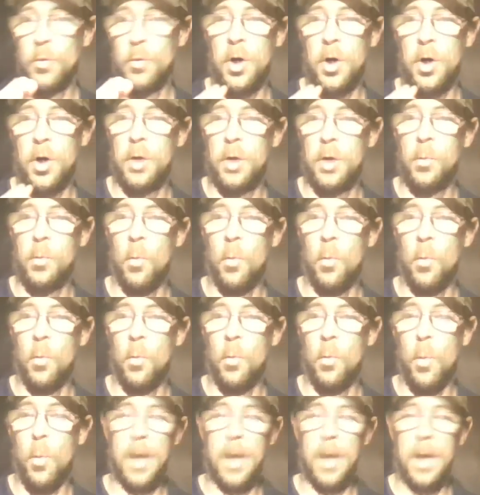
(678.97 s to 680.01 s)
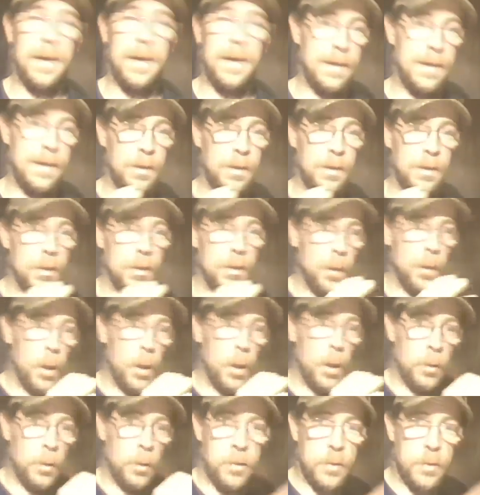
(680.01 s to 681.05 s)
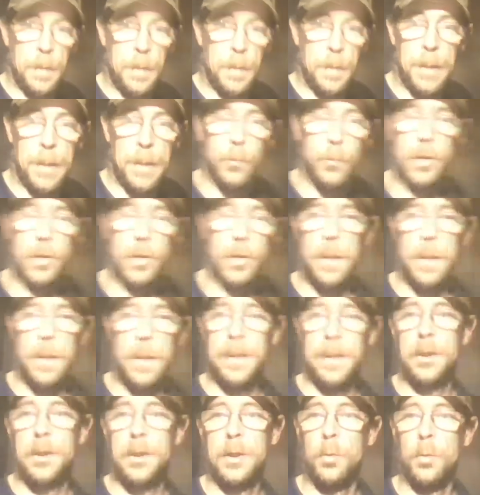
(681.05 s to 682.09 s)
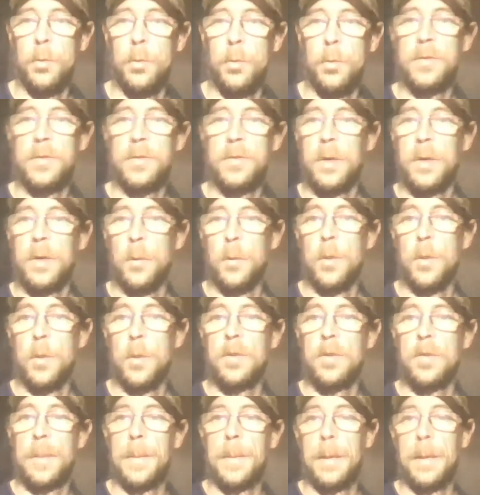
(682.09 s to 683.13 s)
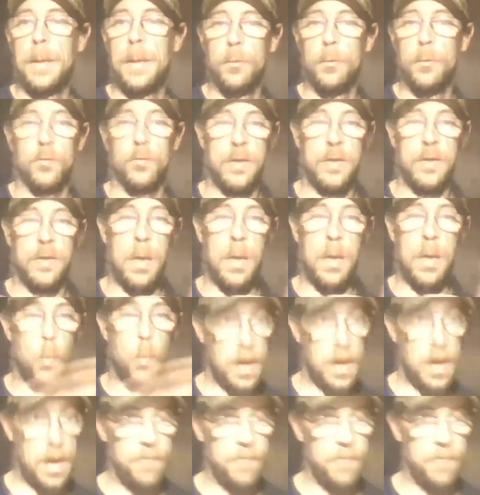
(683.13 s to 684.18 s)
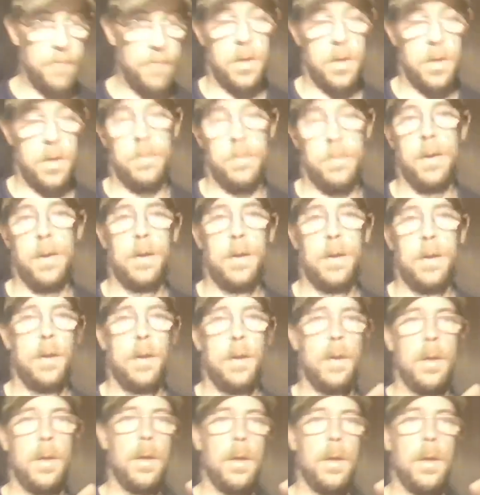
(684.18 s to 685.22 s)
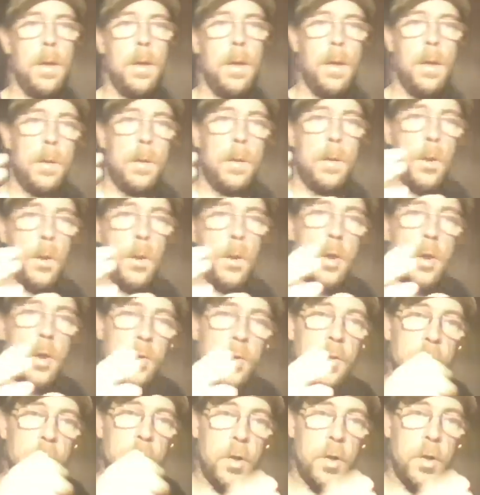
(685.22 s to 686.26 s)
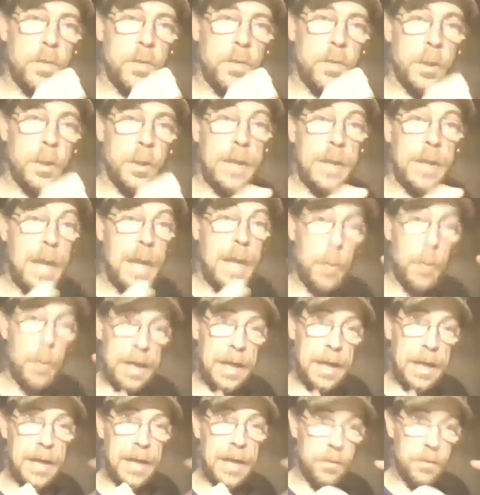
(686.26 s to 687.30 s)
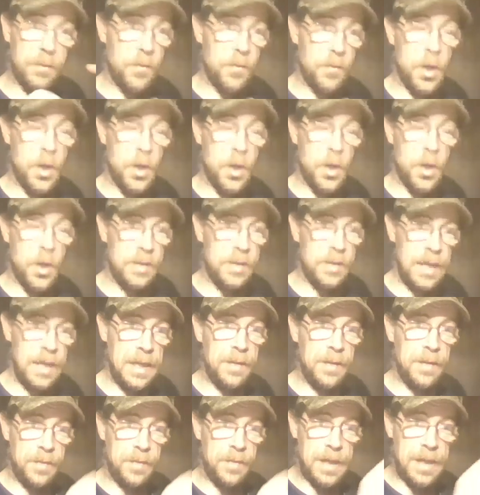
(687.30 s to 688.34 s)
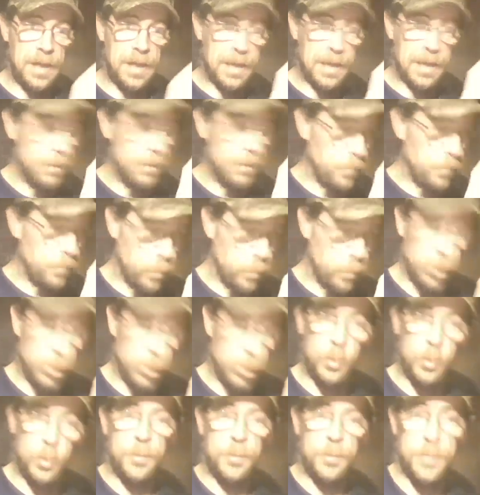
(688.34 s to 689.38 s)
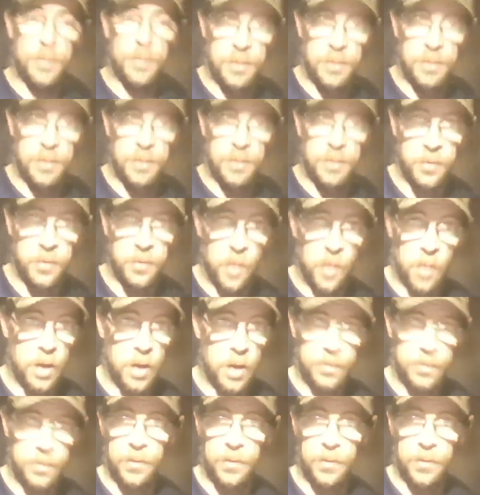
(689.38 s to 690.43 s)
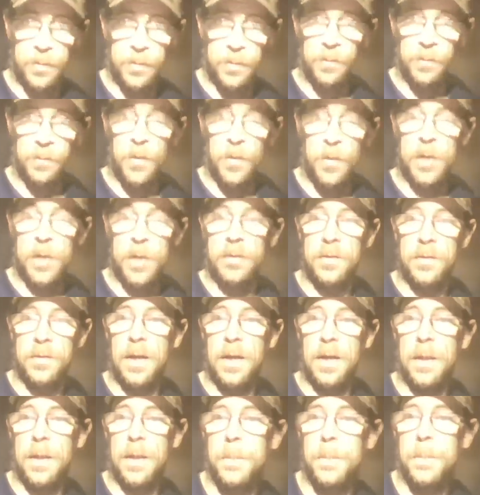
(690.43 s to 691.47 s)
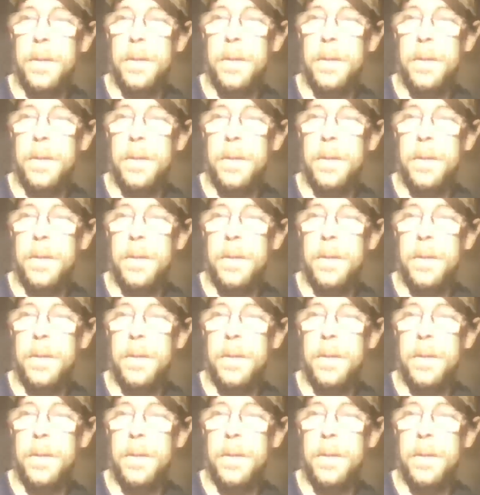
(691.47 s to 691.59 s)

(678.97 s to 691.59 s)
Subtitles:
learn what some animals will come into and what some animals will stay away from, you can start saying, okay, I want to catch a fox in this and do a specific fox setup.